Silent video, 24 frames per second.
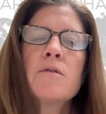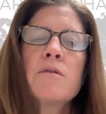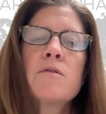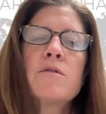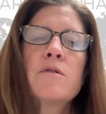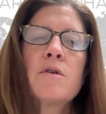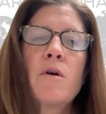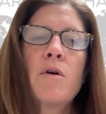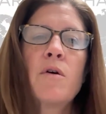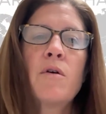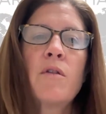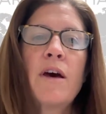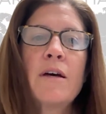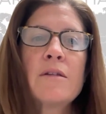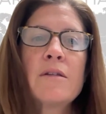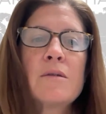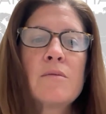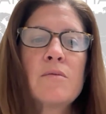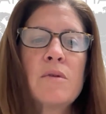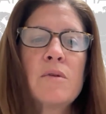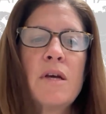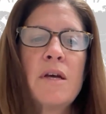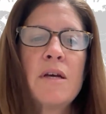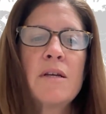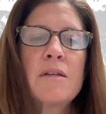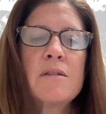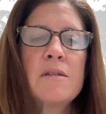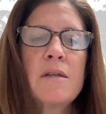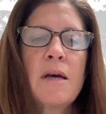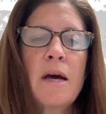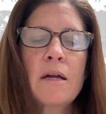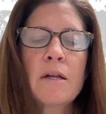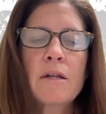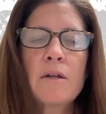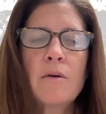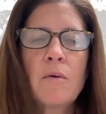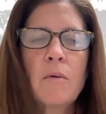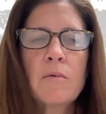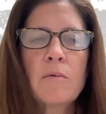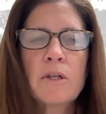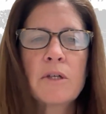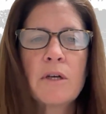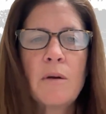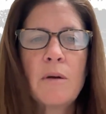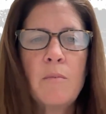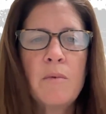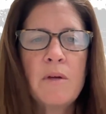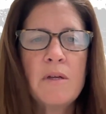So that's exactly what we're
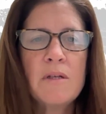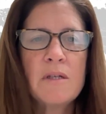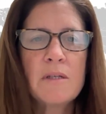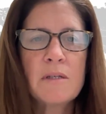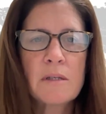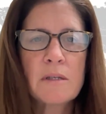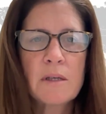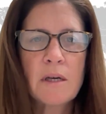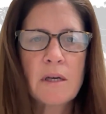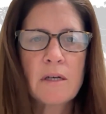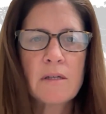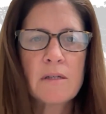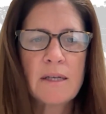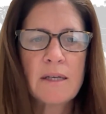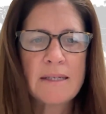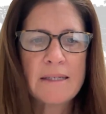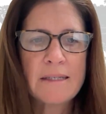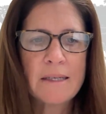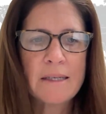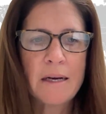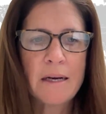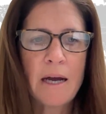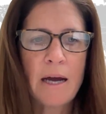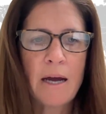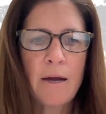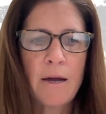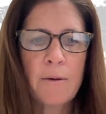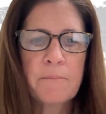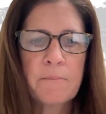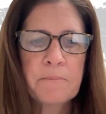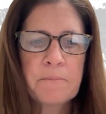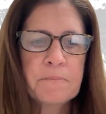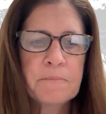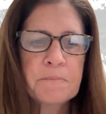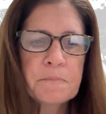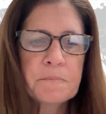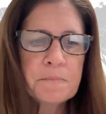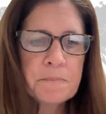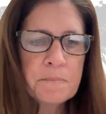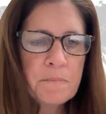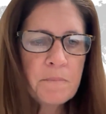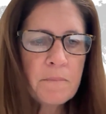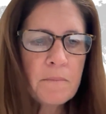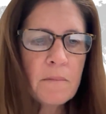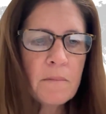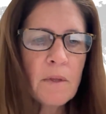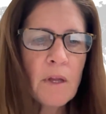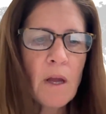going to be discussing today.
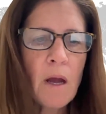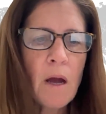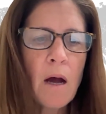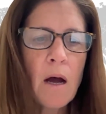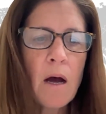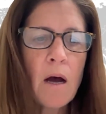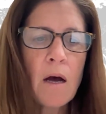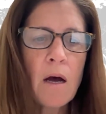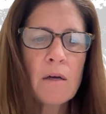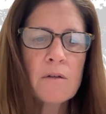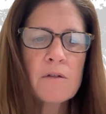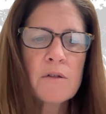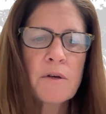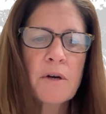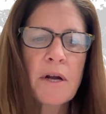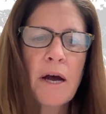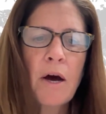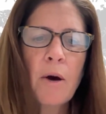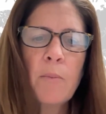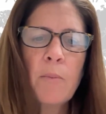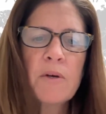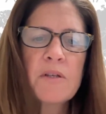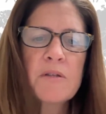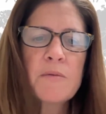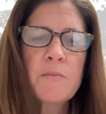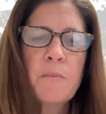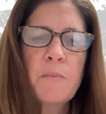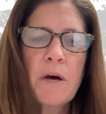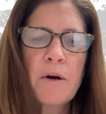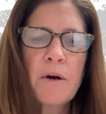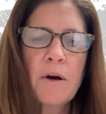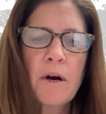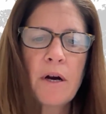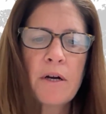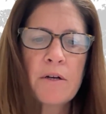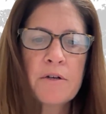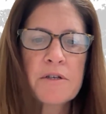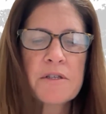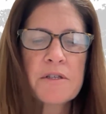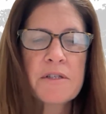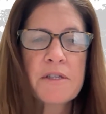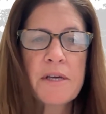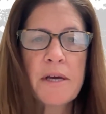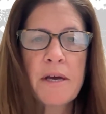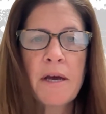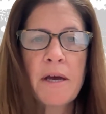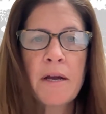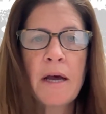So to help us better
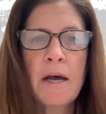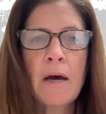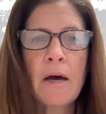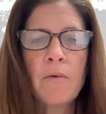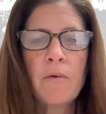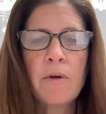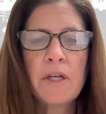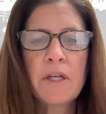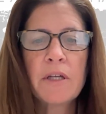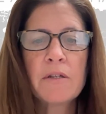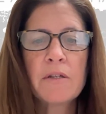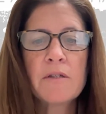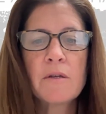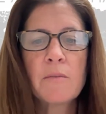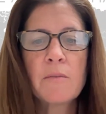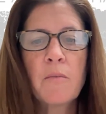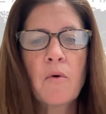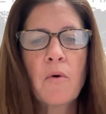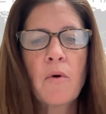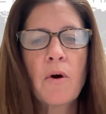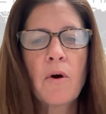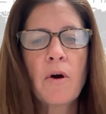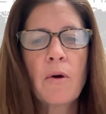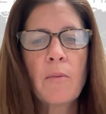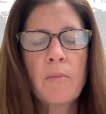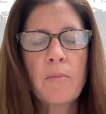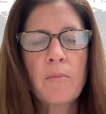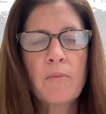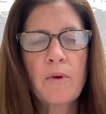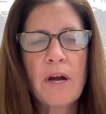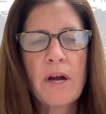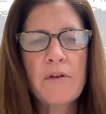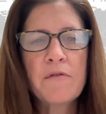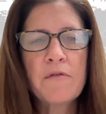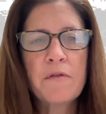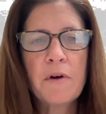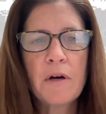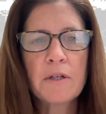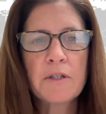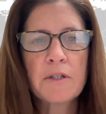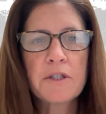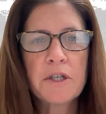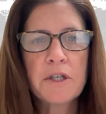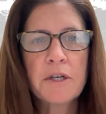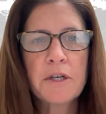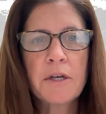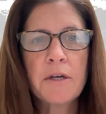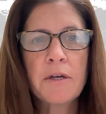understand how we can support brain
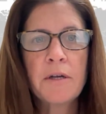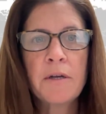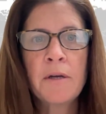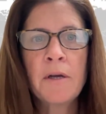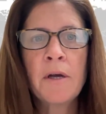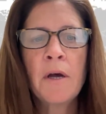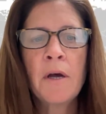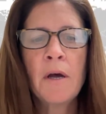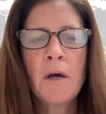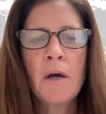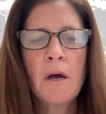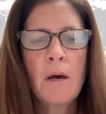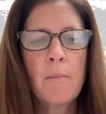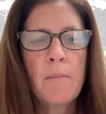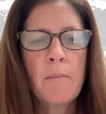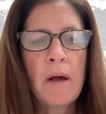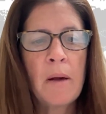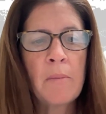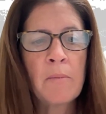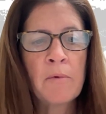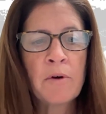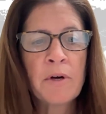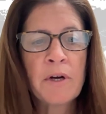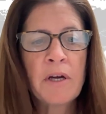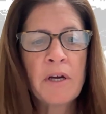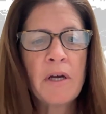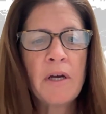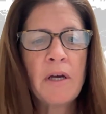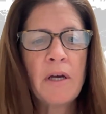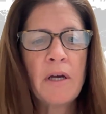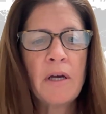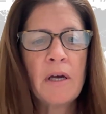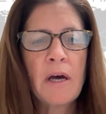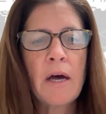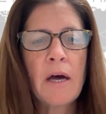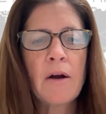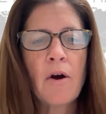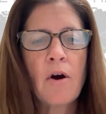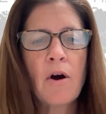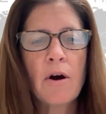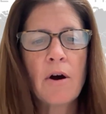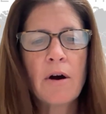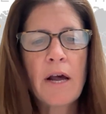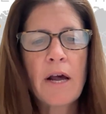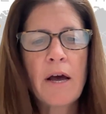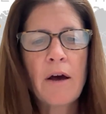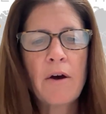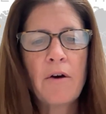function, memory, and
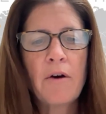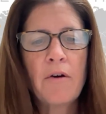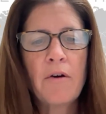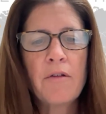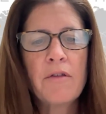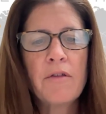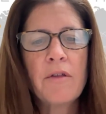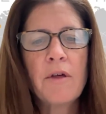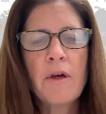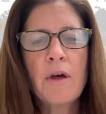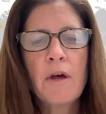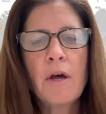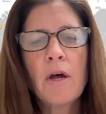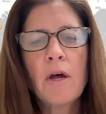heart health,